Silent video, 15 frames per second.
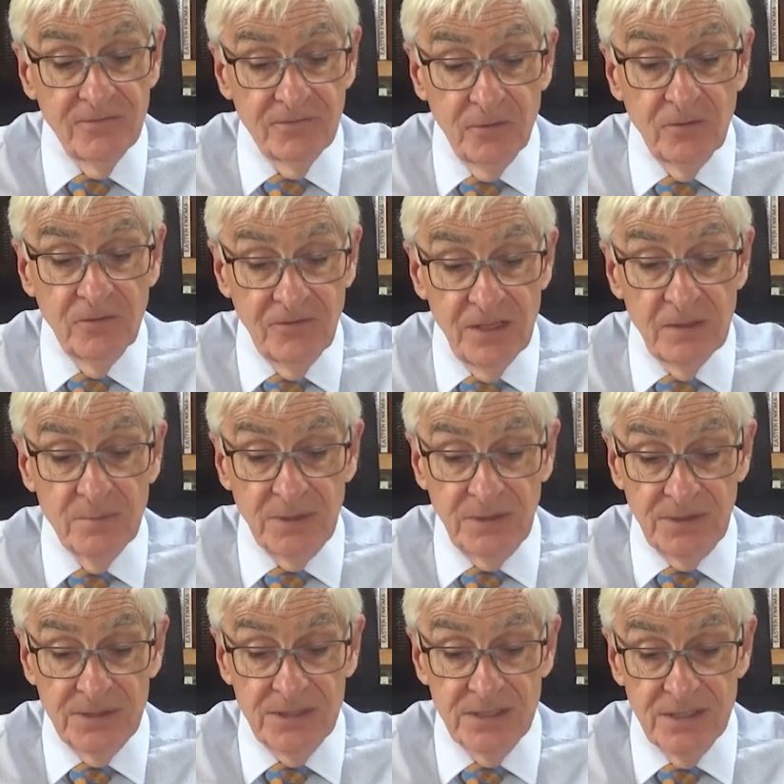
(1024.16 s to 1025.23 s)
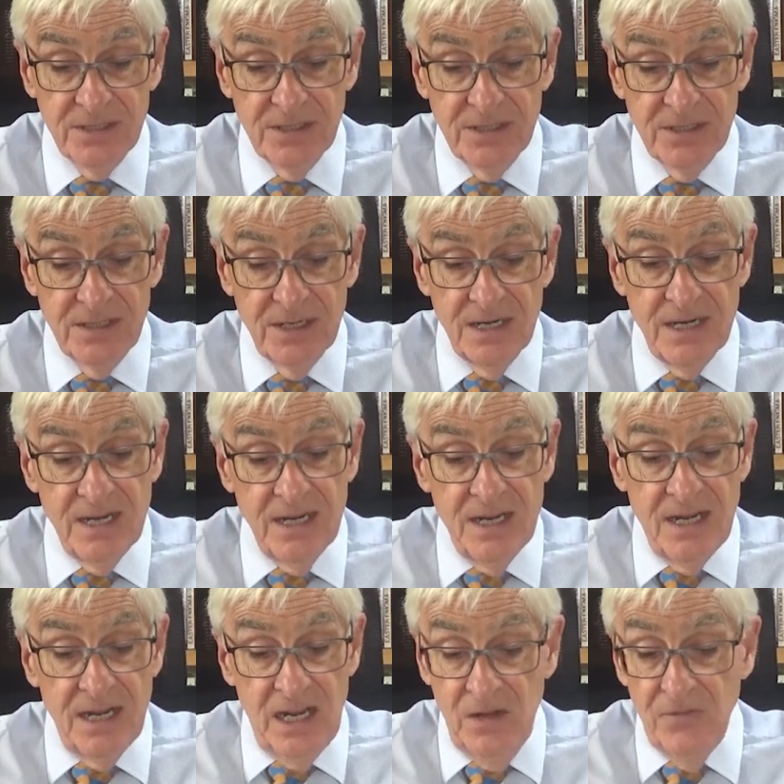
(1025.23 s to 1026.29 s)
fulfillment.
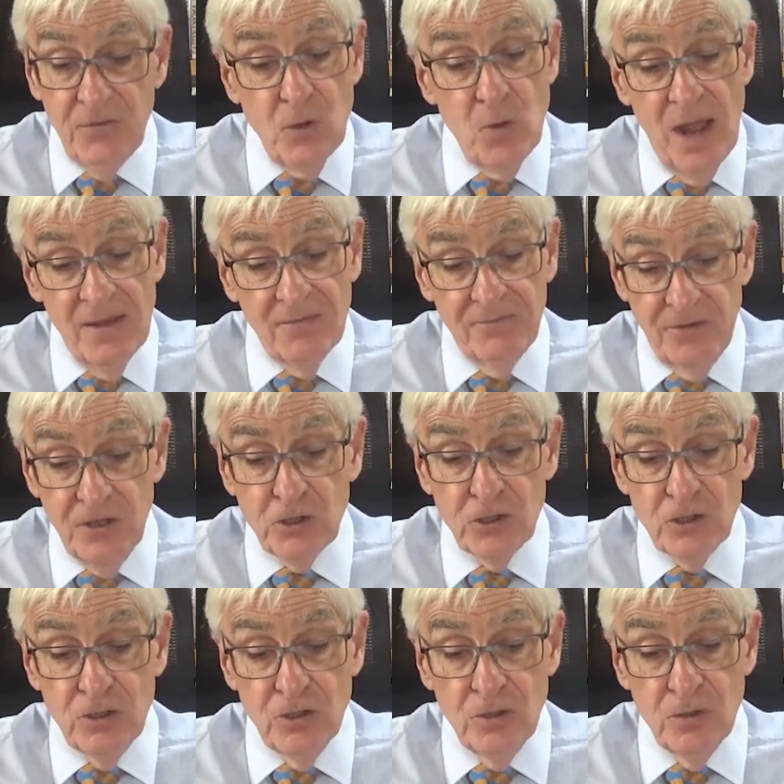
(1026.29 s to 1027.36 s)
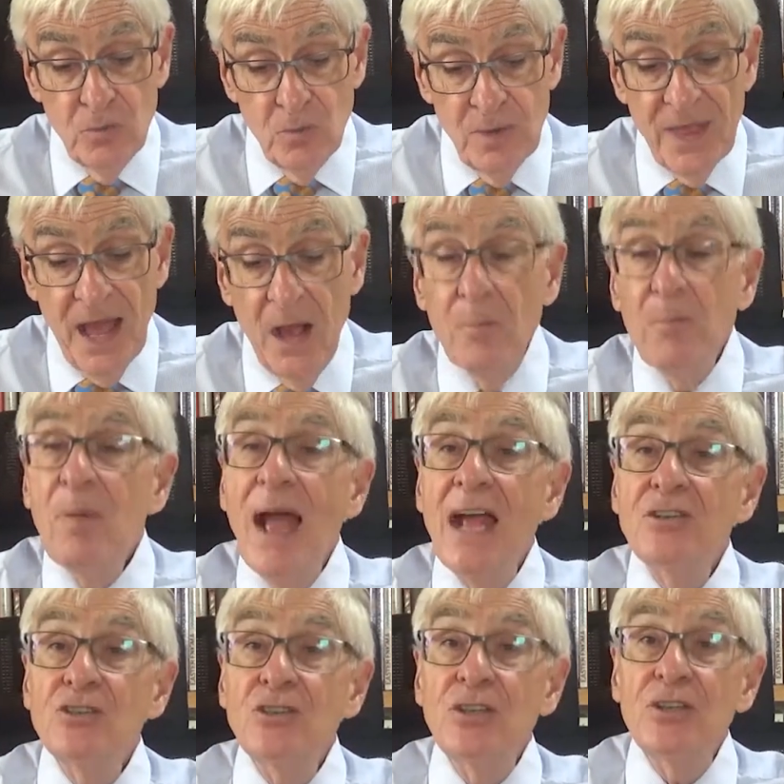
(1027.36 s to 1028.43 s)
If you have vision without
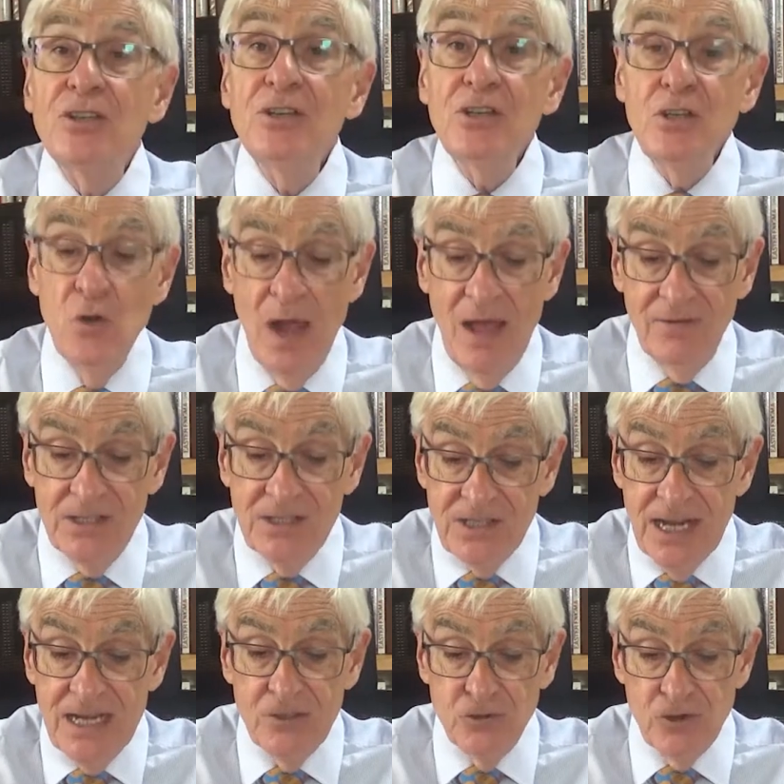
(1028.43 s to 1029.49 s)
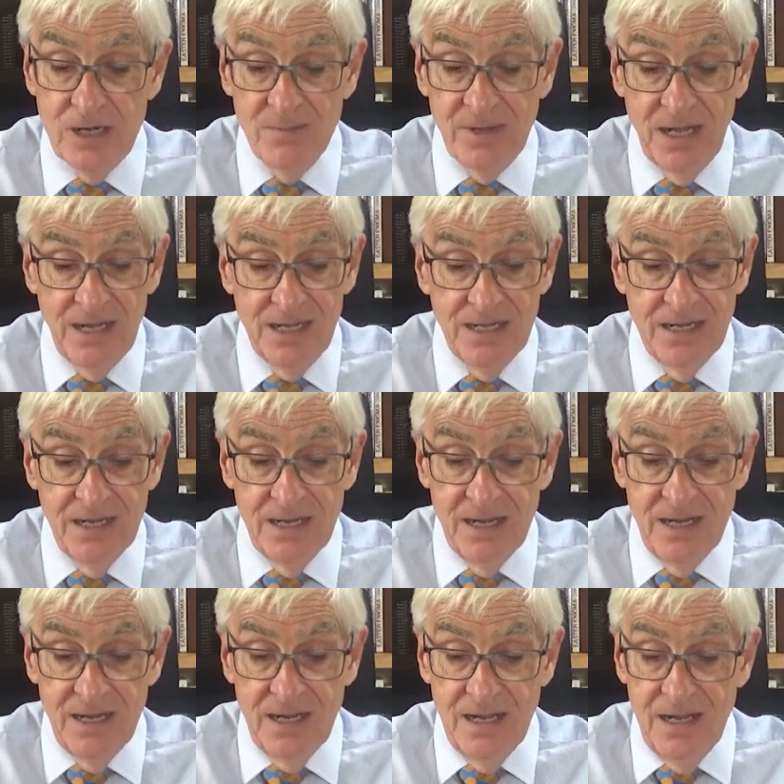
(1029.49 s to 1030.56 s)
passion, you have a daydreamer.
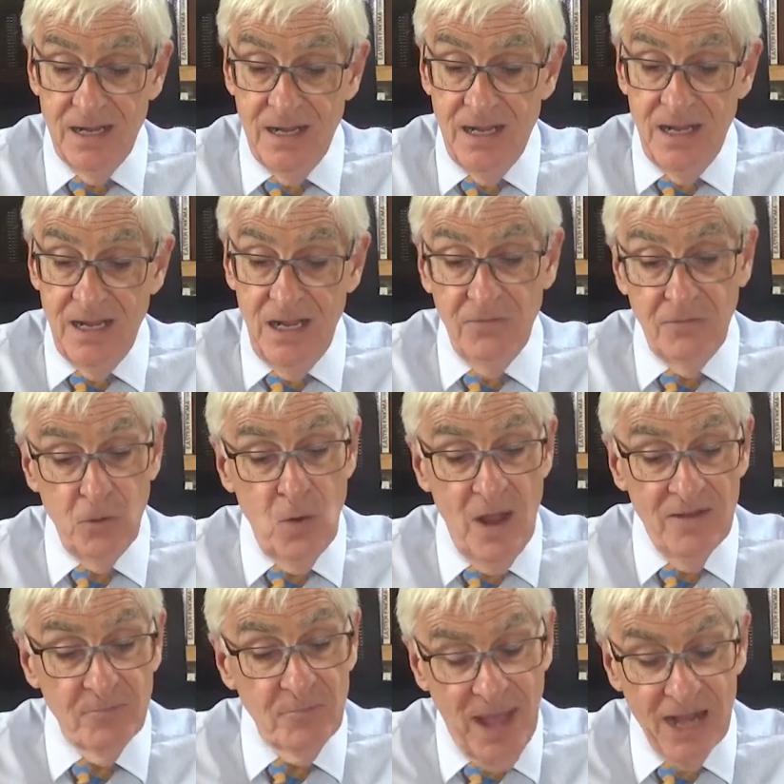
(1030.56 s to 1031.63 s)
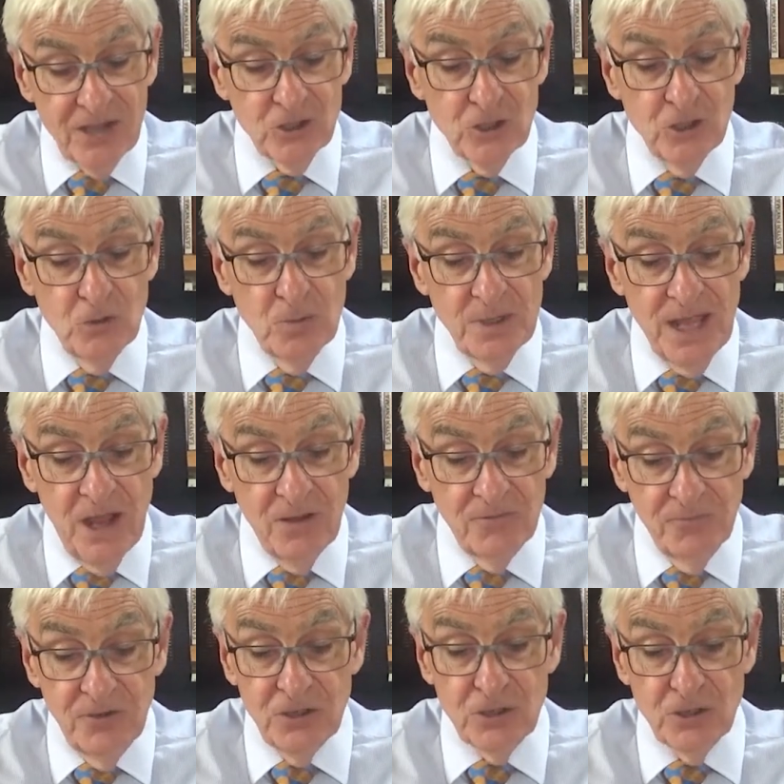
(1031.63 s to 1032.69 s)
If you have passion
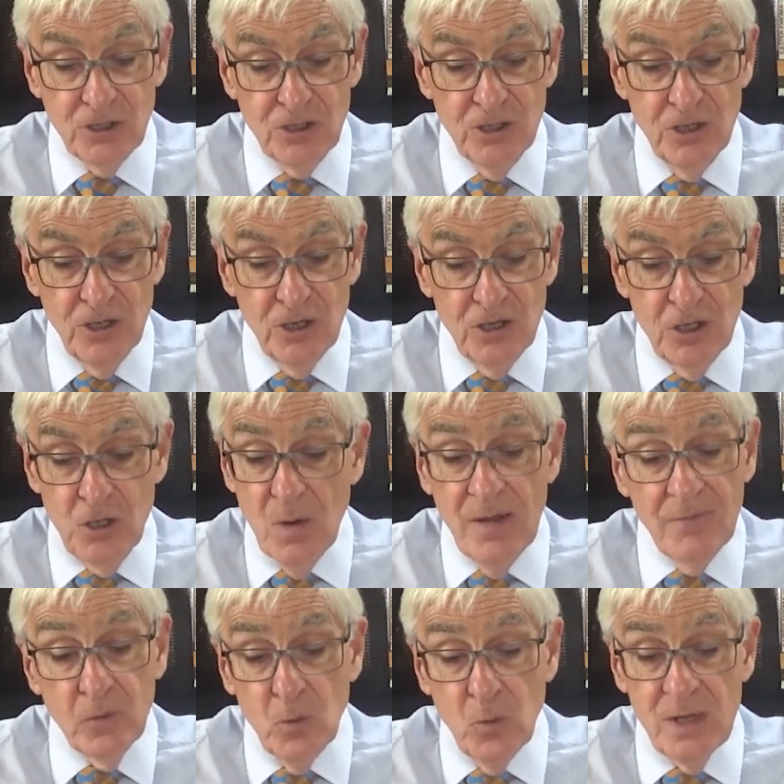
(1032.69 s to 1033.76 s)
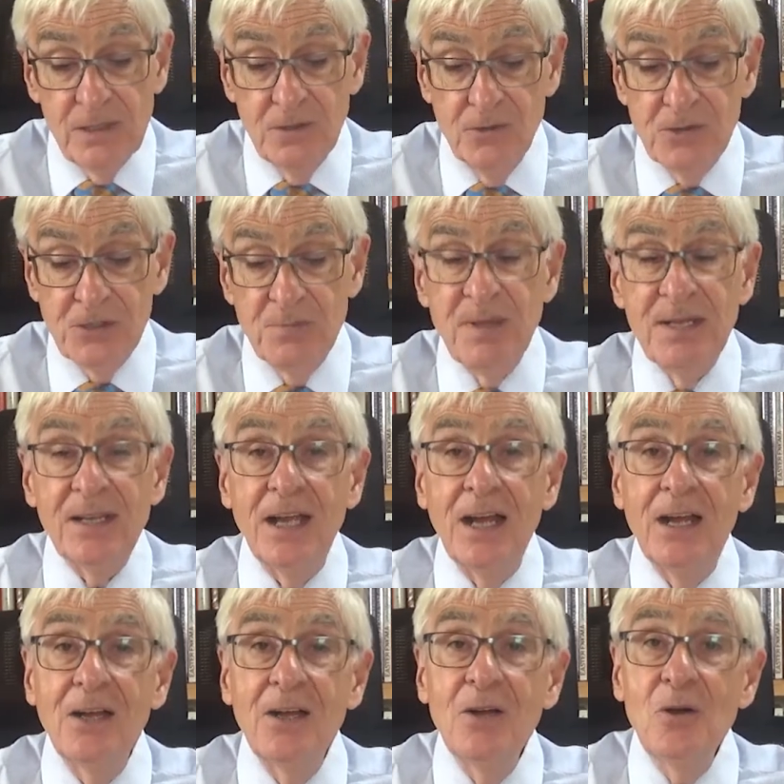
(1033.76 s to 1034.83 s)
without vision, you have a wheel
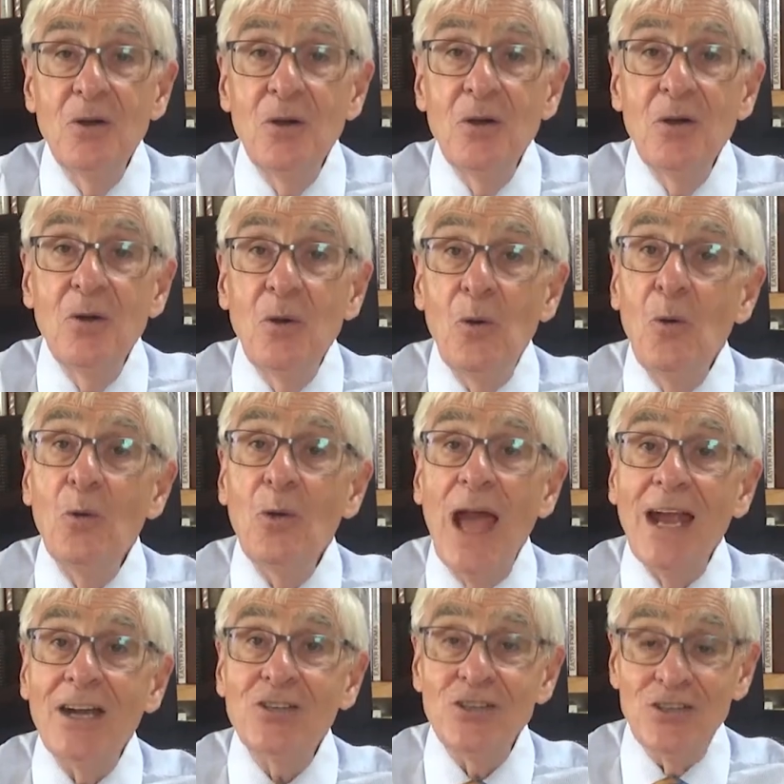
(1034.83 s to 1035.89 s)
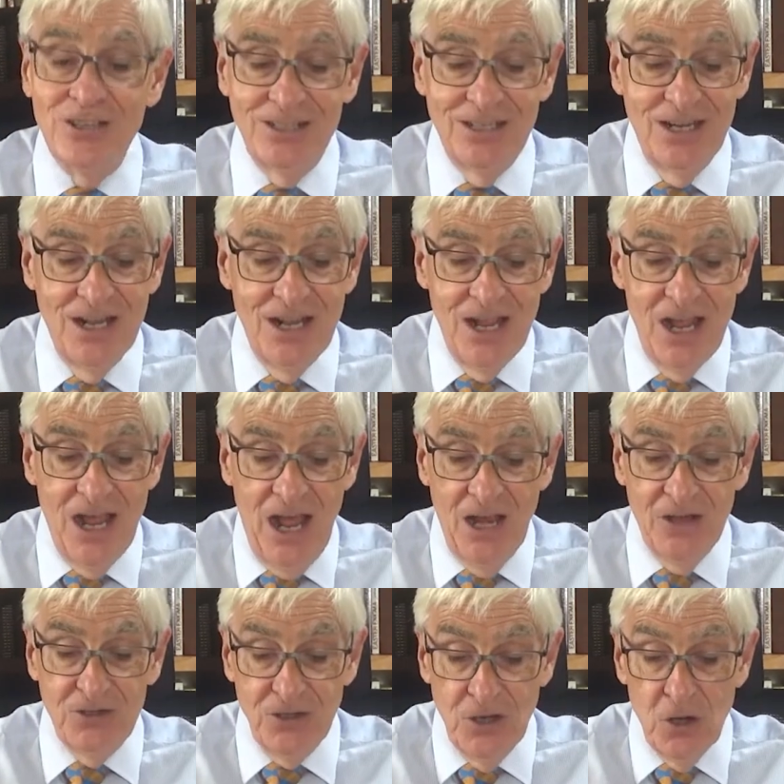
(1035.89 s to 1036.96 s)
spinner. All action
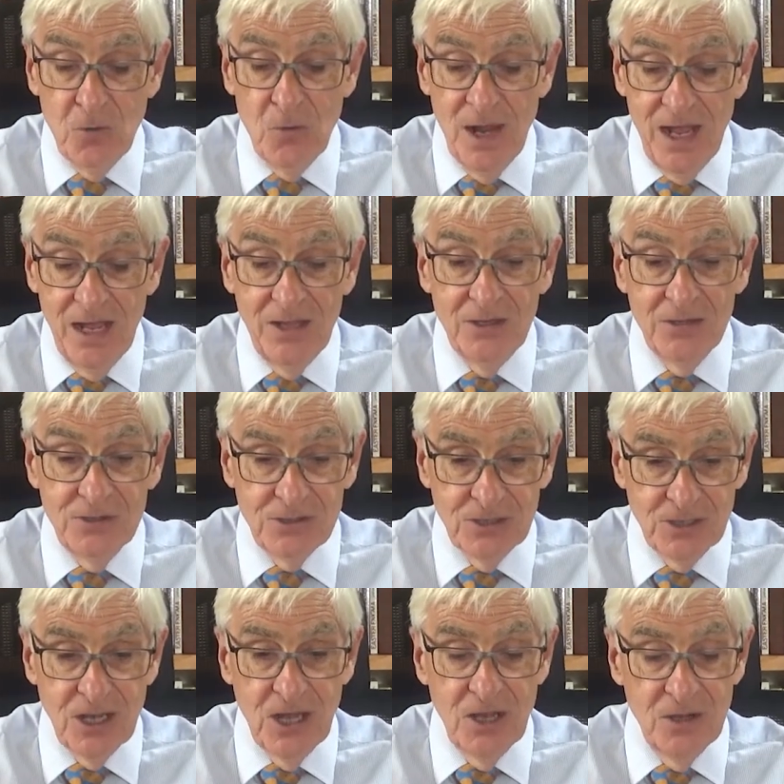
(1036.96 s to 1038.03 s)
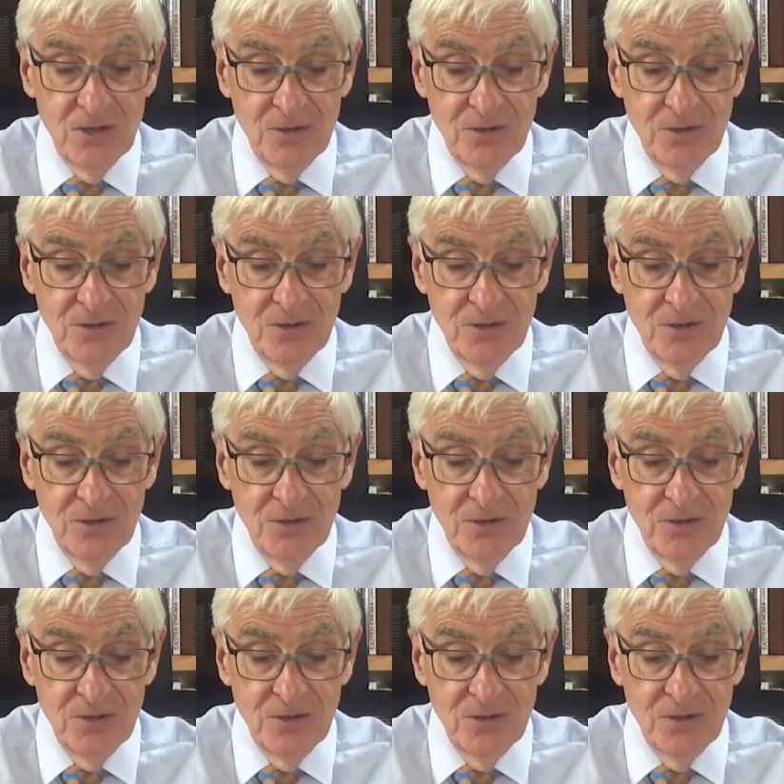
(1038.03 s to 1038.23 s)
and nowhere to go."